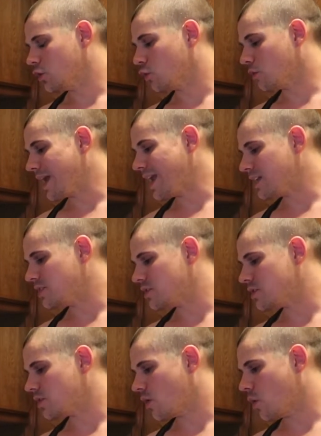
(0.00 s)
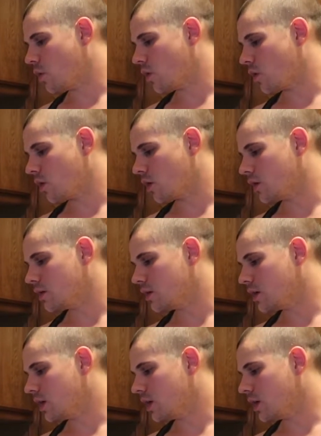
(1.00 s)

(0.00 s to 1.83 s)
grains or